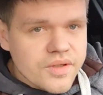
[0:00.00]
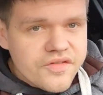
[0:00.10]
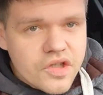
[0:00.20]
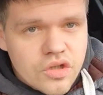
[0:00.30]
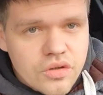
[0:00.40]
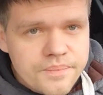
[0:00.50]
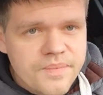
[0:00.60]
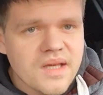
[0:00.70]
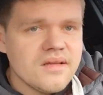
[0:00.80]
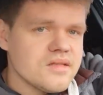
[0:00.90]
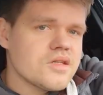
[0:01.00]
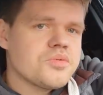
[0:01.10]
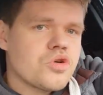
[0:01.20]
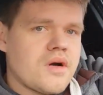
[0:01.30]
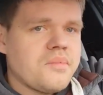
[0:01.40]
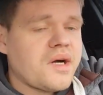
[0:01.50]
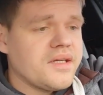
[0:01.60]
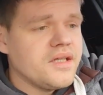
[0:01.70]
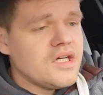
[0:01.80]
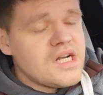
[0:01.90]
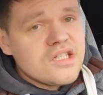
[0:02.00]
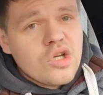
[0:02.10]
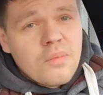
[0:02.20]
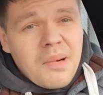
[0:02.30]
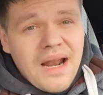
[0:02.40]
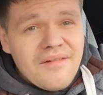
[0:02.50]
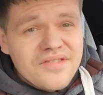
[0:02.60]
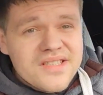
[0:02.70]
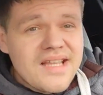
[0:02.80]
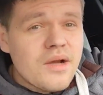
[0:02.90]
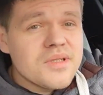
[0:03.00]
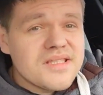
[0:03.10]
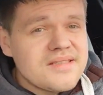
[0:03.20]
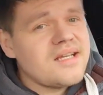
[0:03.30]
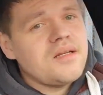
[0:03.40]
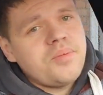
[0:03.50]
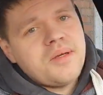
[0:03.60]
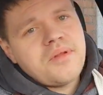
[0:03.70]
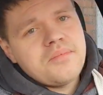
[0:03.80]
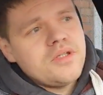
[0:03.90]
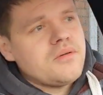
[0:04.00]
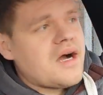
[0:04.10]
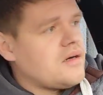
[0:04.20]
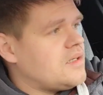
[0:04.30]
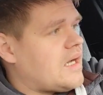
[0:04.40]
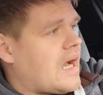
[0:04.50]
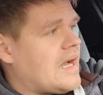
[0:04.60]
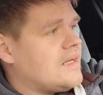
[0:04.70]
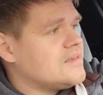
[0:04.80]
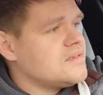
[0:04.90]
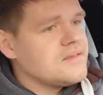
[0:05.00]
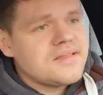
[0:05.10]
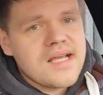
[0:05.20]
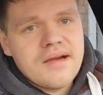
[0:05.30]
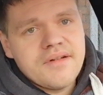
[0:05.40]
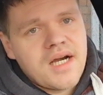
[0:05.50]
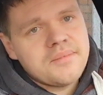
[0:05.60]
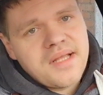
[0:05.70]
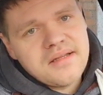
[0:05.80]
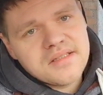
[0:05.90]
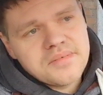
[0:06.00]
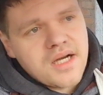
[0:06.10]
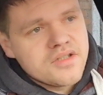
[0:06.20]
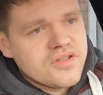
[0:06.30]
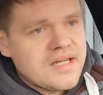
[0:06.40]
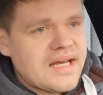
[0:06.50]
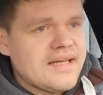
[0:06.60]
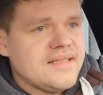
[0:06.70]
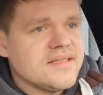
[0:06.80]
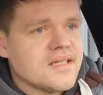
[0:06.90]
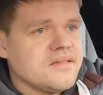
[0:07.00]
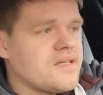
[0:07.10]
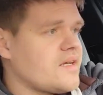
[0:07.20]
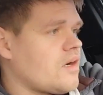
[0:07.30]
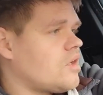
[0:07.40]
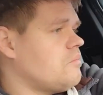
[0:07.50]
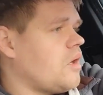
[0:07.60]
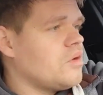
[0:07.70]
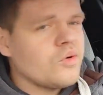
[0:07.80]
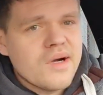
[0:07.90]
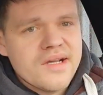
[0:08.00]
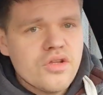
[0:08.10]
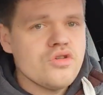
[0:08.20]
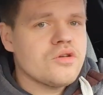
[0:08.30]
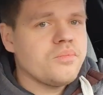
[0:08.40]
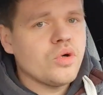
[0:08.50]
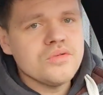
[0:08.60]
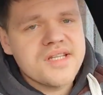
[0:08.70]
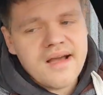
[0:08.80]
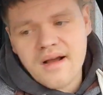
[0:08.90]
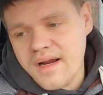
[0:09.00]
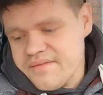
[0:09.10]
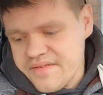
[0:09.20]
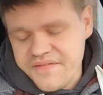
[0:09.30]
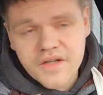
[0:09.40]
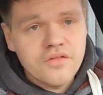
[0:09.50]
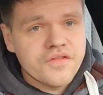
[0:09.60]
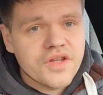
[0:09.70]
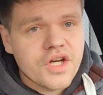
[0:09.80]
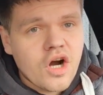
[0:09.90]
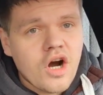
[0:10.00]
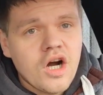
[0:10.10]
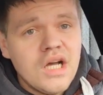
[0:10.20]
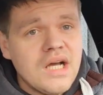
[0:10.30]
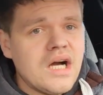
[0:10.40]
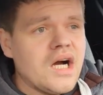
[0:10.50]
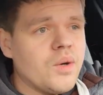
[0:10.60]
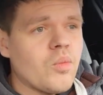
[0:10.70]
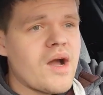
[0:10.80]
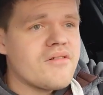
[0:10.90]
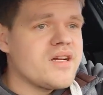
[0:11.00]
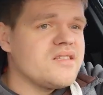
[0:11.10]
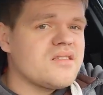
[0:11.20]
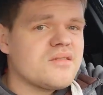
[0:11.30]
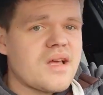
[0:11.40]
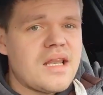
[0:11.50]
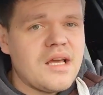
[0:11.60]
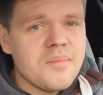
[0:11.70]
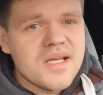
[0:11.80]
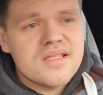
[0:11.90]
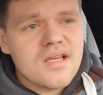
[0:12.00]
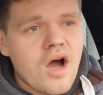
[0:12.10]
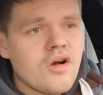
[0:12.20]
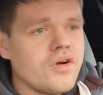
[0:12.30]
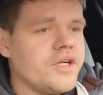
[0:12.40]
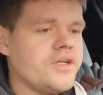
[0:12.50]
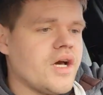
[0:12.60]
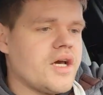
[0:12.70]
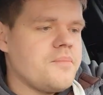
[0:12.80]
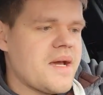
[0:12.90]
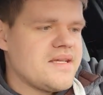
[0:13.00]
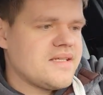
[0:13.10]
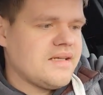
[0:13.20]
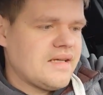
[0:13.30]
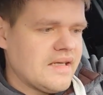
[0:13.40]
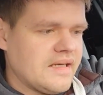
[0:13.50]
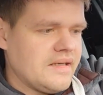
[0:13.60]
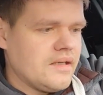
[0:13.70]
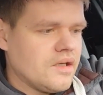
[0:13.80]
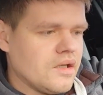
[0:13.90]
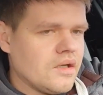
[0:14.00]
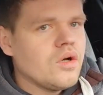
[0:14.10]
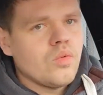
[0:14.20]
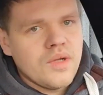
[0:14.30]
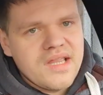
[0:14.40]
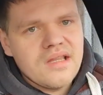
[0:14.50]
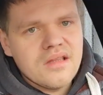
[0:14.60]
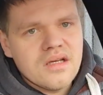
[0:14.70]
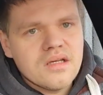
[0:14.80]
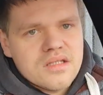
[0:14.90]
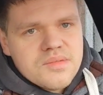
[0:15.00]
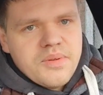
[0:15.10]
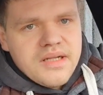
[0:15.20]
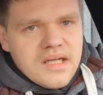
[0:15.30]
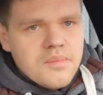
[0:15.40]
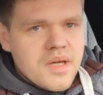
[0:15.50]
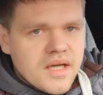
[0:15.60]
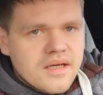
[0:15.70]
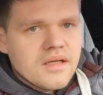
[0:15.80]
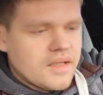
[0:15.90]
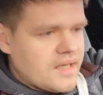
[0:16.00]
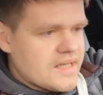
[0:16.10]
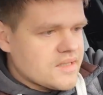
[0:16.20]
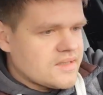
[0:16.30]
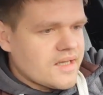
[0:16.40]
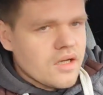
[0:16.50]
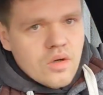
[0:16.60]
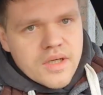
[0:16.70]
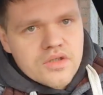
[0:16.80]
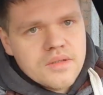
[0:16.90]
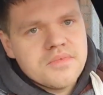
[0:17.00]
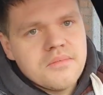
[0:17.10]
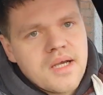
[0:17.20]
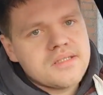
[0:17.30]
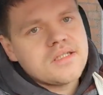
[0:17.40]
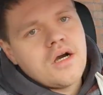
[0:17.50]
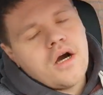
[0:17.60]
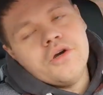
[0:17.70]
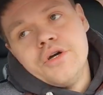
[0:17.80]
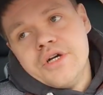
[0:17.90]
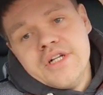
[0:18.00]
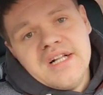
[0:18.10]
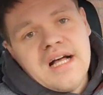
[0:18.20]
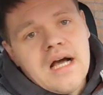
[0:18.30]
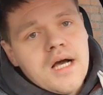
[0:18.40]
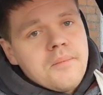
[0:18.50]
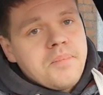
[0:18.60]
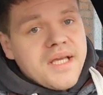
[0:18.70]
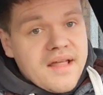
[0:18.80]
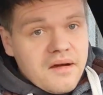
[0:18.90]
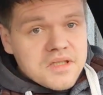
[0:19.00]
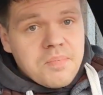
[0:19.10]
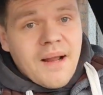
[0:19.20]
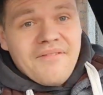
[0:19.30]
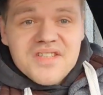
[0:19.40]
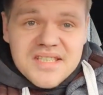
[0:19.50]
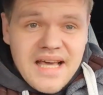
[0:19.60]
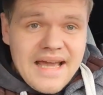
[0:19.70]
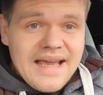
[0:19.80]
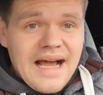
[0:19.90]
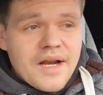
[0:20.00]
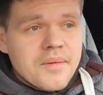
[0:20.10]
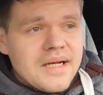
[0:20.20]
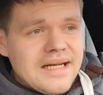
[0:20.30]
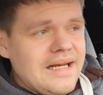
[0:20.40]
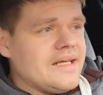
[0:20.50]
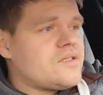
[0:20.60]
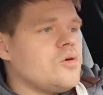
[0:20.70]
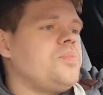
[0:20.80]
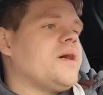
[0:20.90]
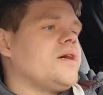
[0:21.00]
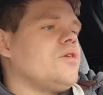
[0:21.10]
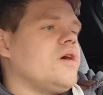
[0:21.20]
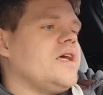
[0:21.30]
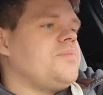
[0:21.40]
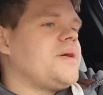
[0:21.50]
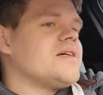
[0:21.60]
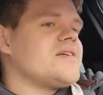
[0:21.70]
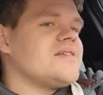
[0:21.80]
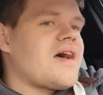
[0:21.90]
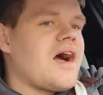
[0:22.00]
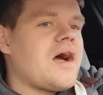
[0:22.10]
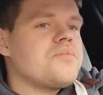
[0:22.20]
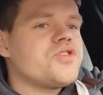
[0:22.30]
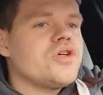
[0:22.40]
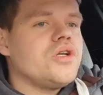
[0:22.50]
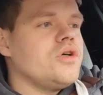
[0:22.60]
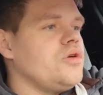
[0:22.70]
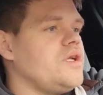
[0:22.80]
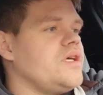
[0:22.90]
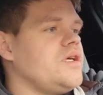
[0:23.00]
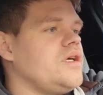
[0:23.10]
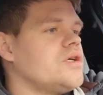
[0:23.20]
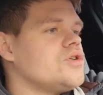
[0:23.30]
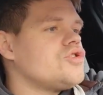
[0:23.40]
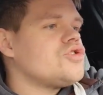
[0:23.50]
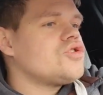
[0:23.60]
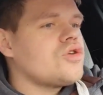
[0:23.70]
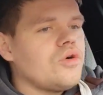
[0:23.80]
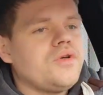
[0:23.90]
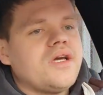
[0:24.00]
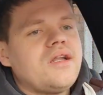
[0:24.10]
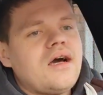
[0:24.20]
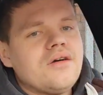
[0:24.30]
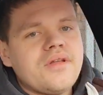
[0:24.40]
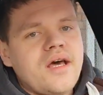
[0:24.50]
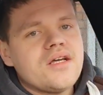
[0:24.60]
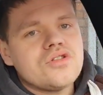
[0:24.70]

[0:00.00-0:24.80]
If you're new, hit the subscribe button. So the plan for today was to take the BMW out and tear it up down some country lanes and take it on a motorway, do some pulls, get kind of a feel for the car and where its limits are, and basically within the speed limit, unless I take a quick trip to Mexico. But yeah, that was the plan for today, and I'm a little bit annoyed because it is absolutely soaking out there.